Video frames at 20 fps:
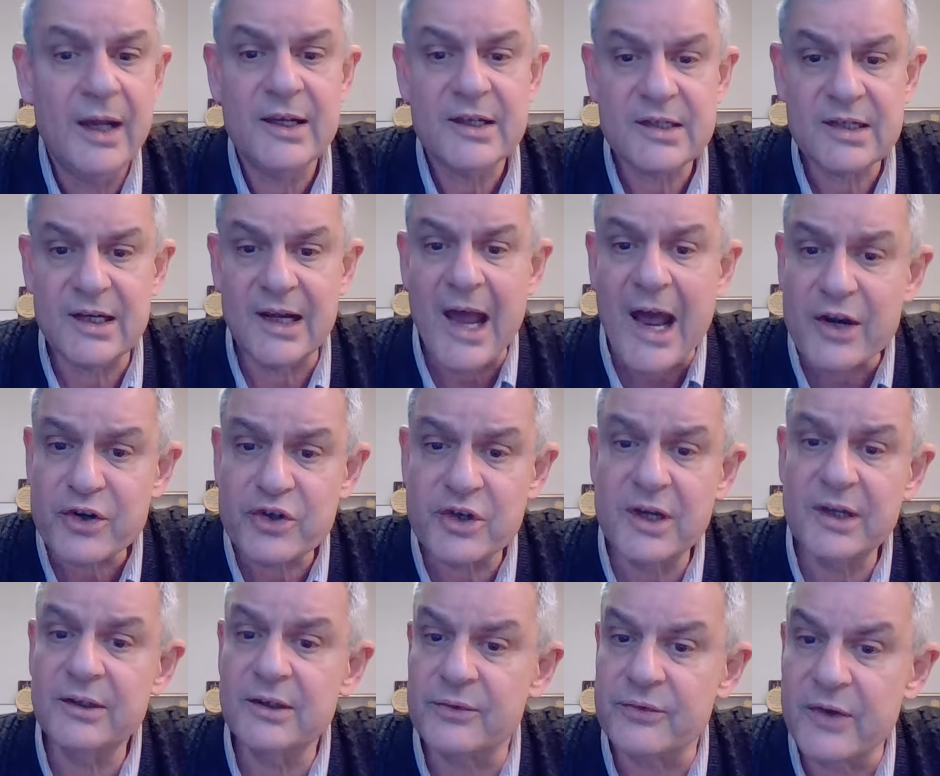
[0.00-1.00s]

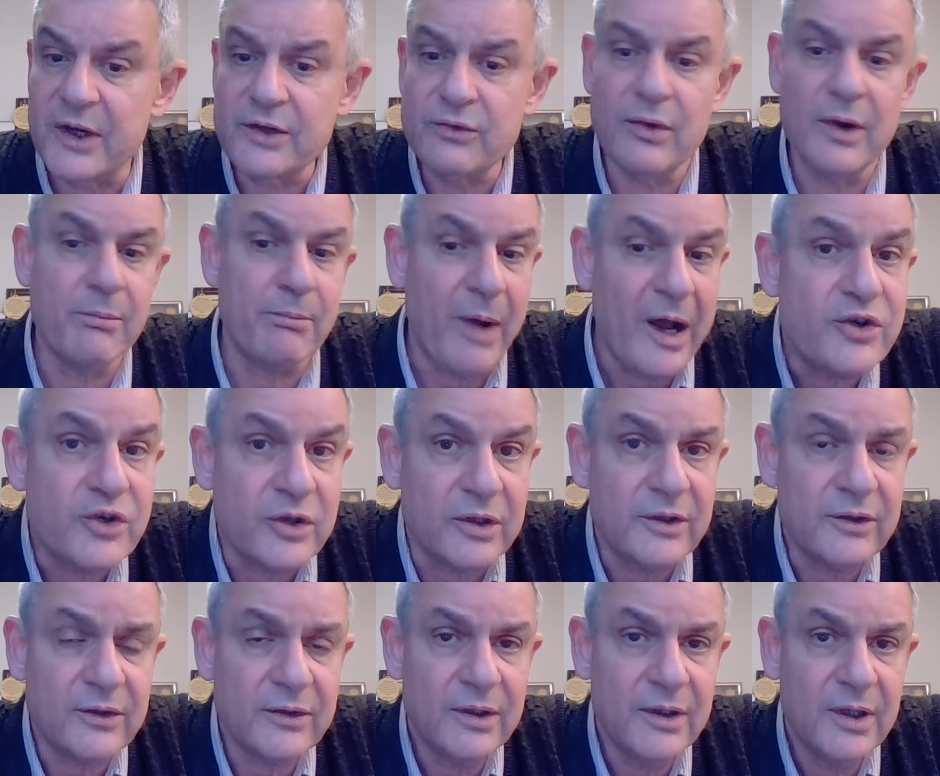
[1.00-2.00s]
Slashing the federal budget
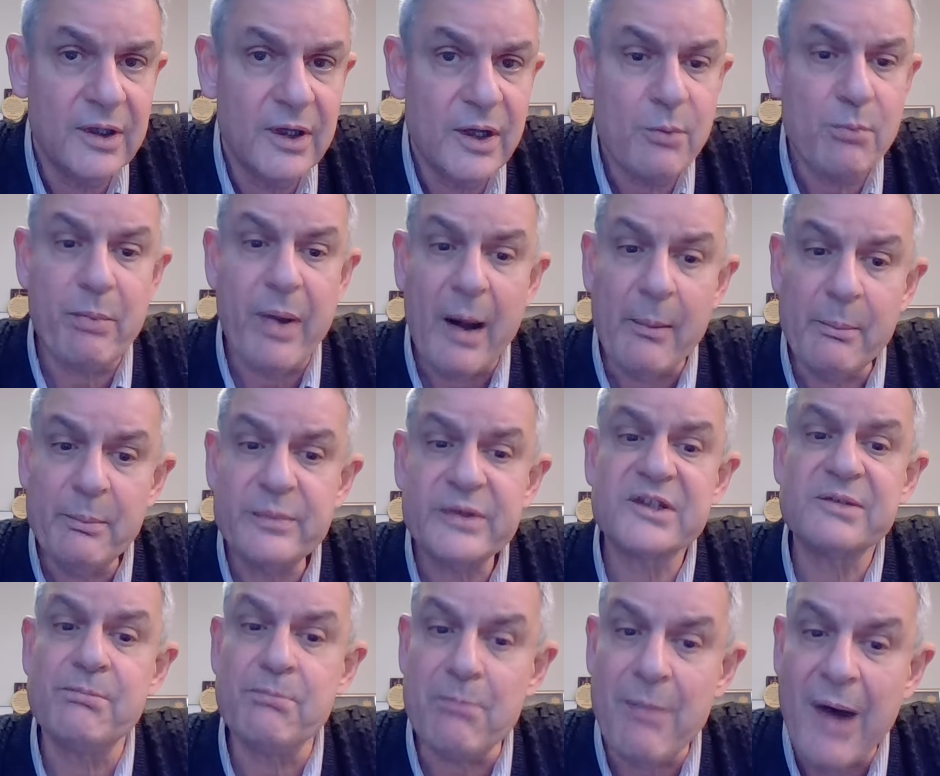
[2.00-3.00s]

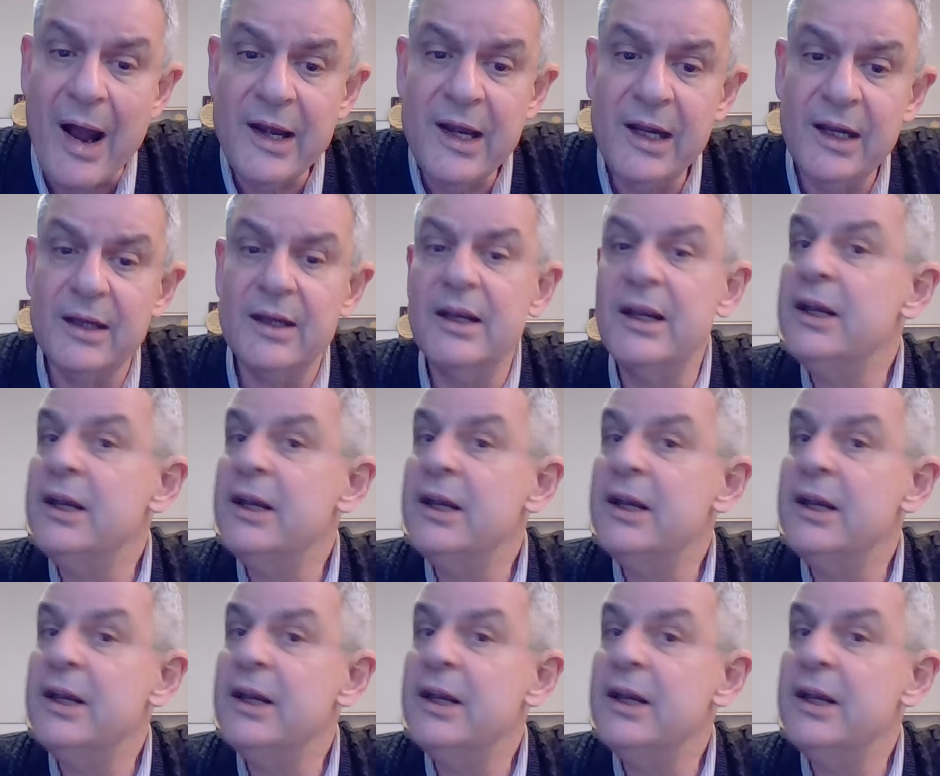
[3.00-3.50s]
pumps money